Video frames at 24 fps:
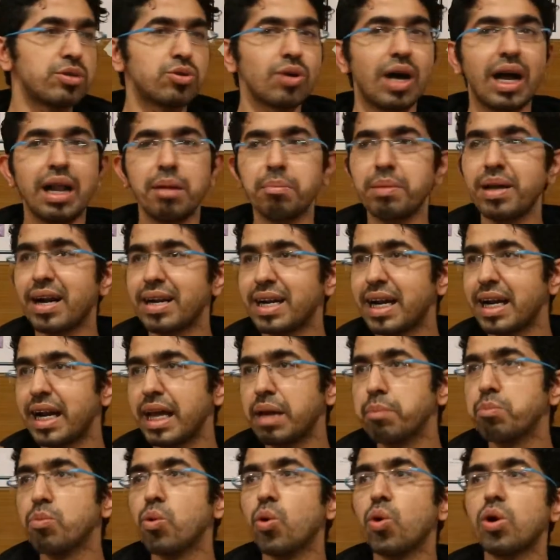So I'll be
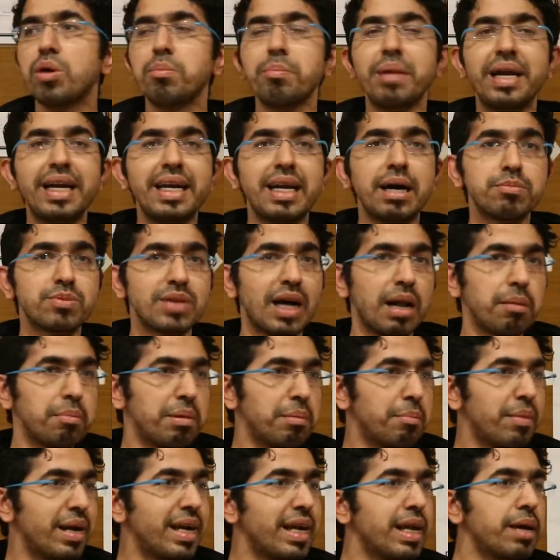attending more meetups, I'll be
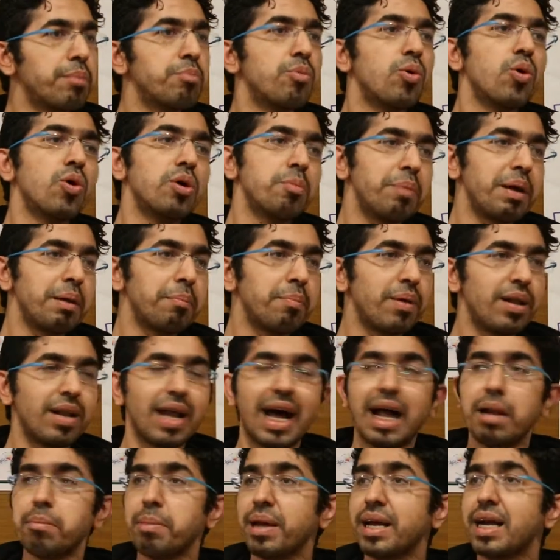meeting more people,
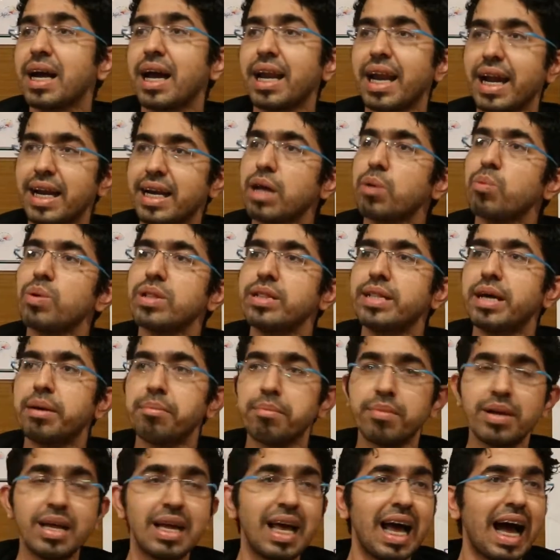I'll be connecting with
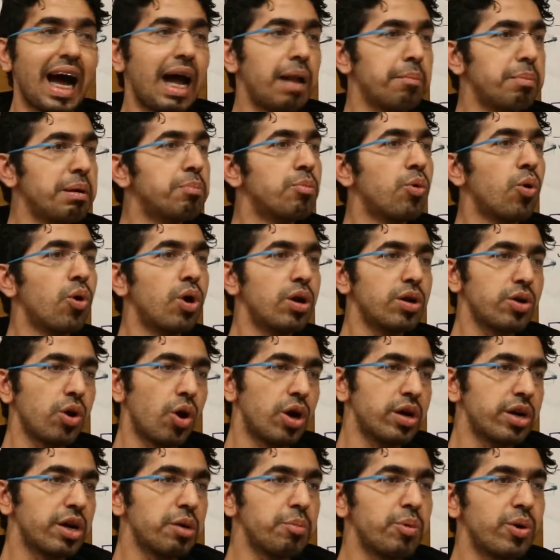them, I'll be more
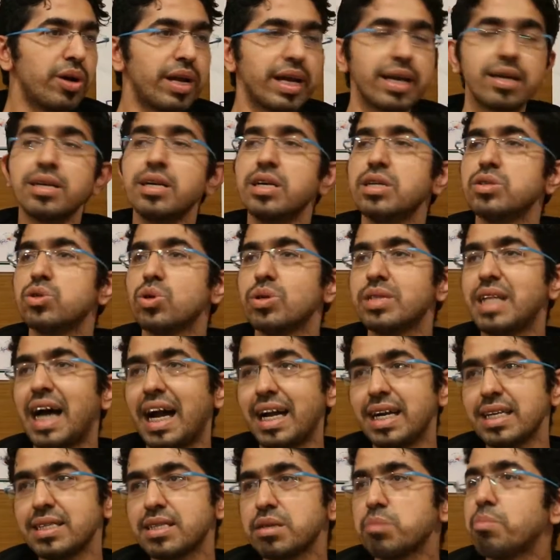contributing. So
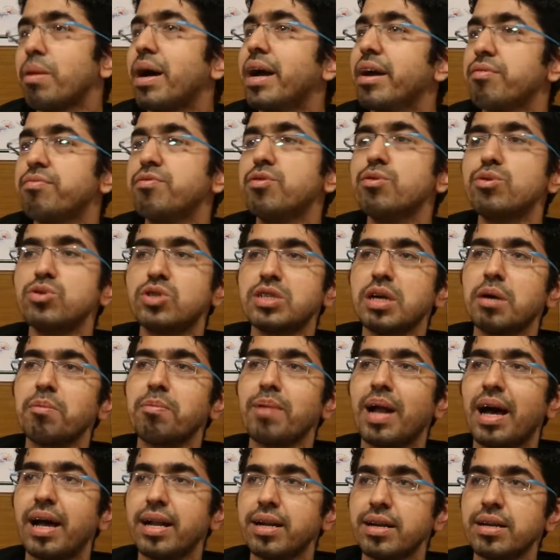that is my future
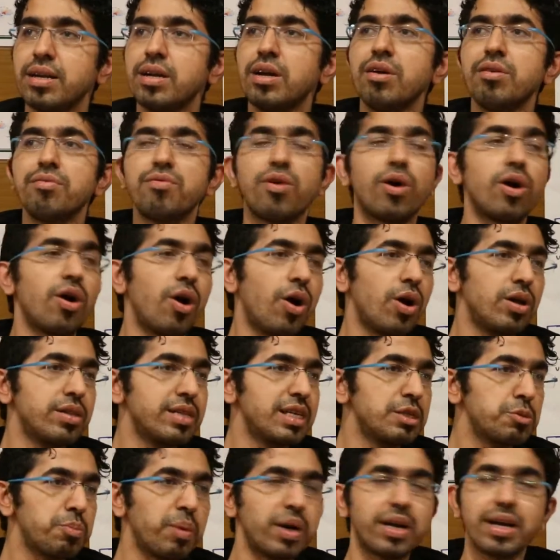plan for on
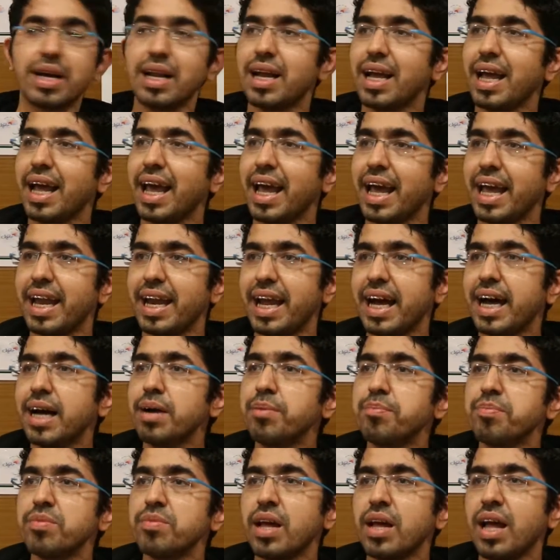this particular area.
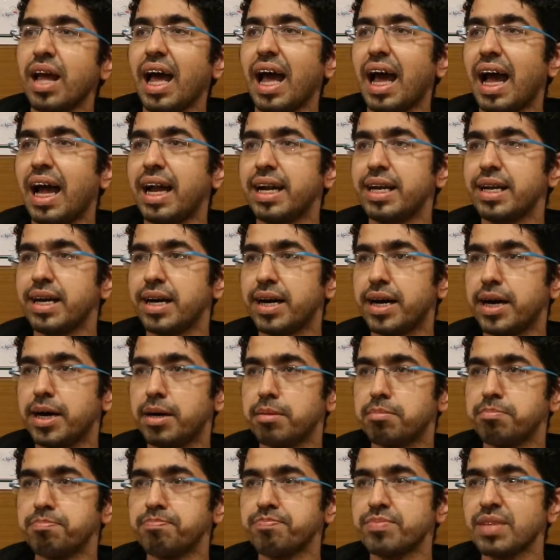And uh,
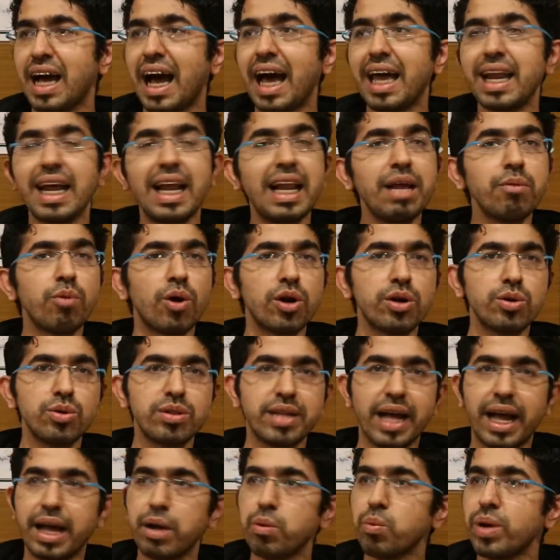I really want to
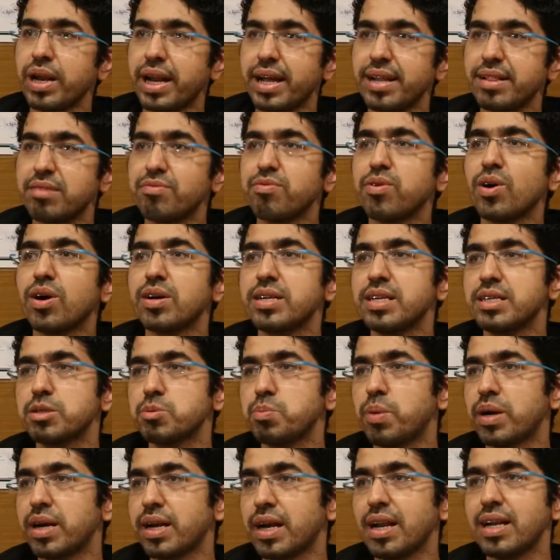thank Vineet for this
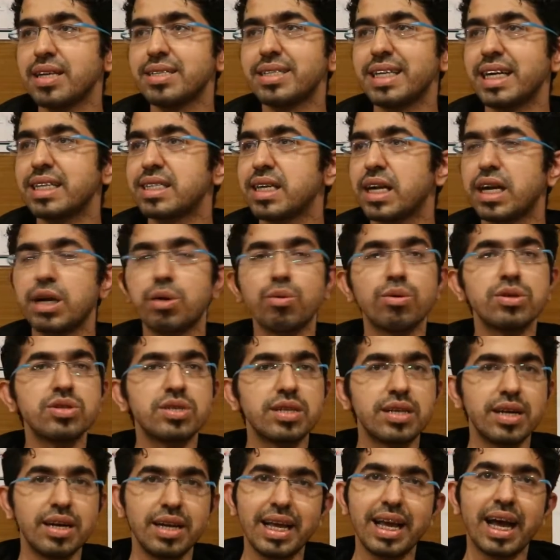particular session. It was
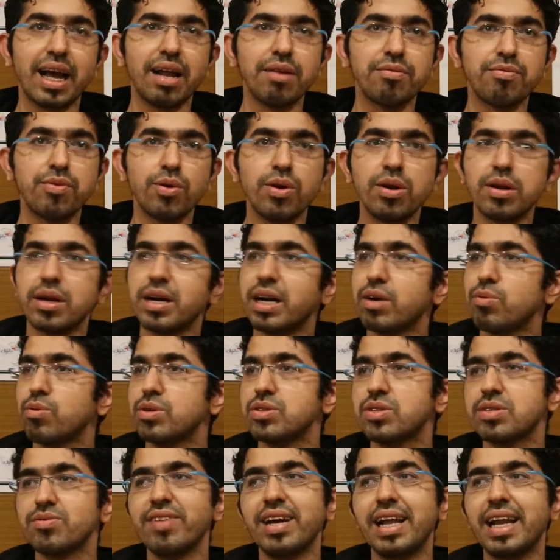really helpful. It was
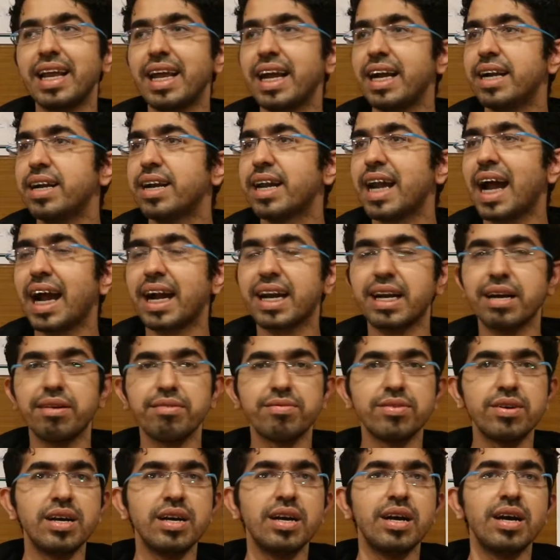very interactive.
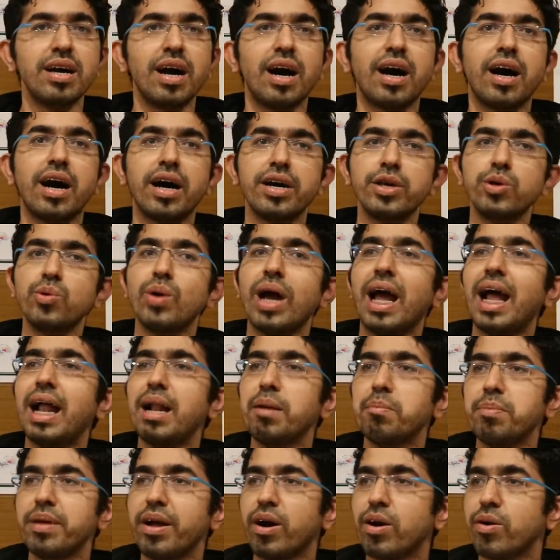Uh, you
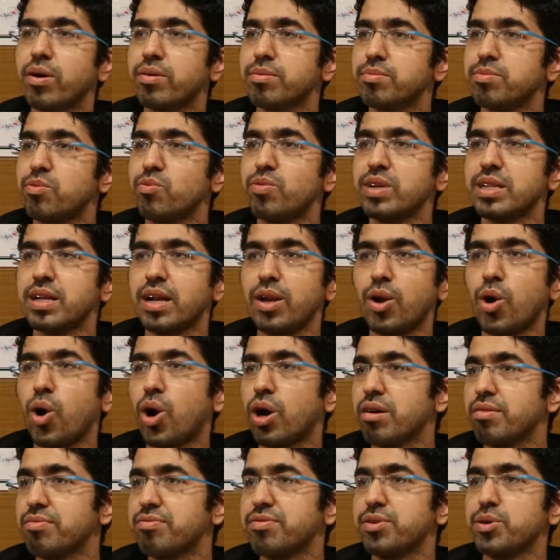helped me out with a lot
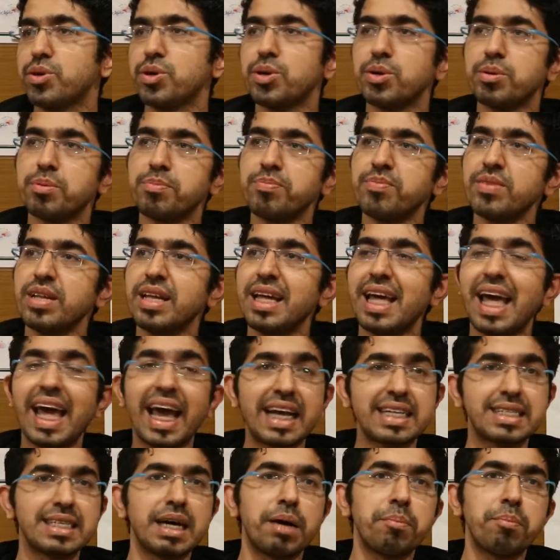of, you know,
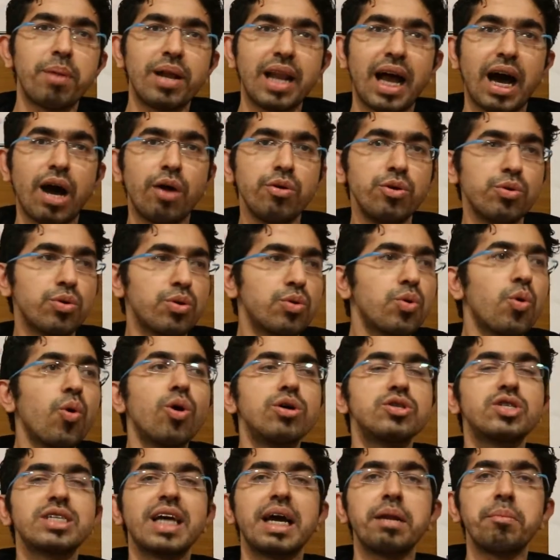example how you
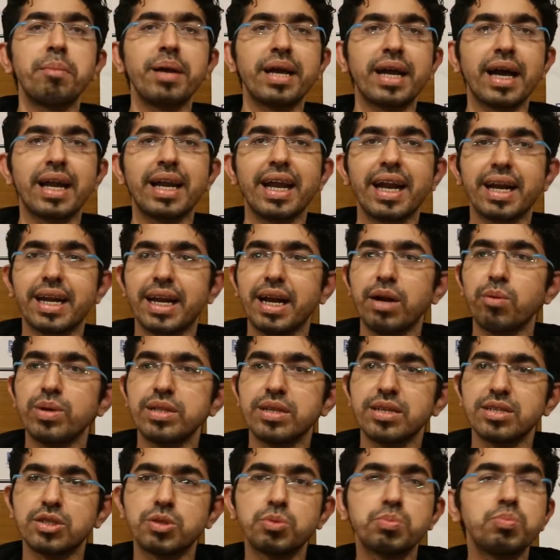coach can be connected with
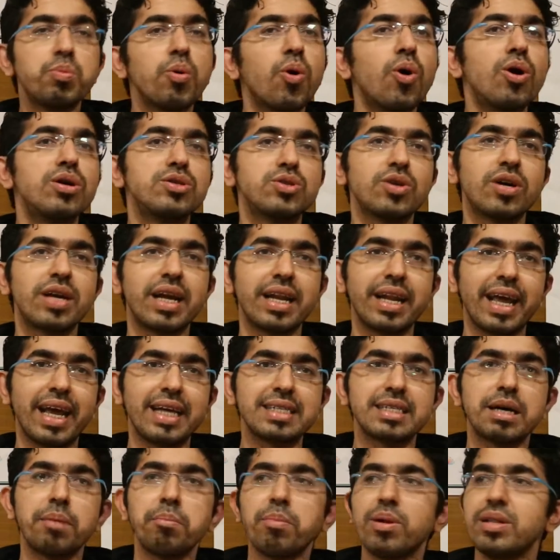the sports or any
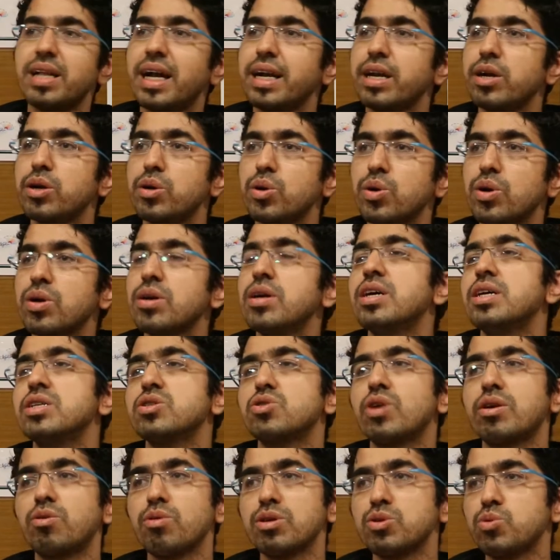example that you took.
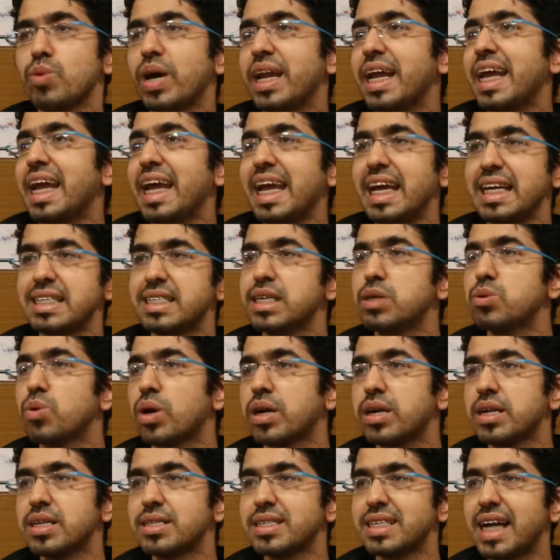So it was very easy to
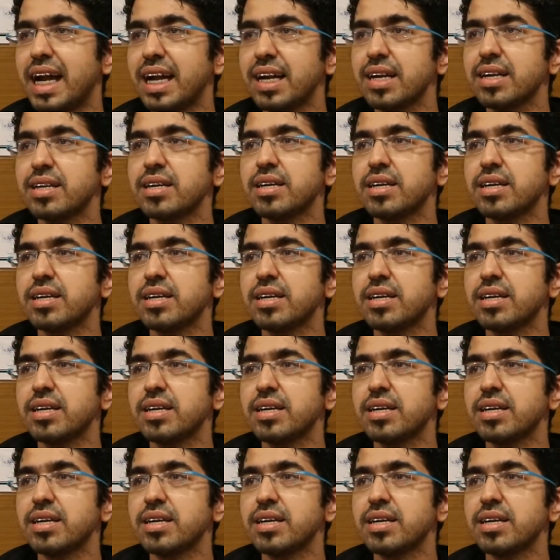understand.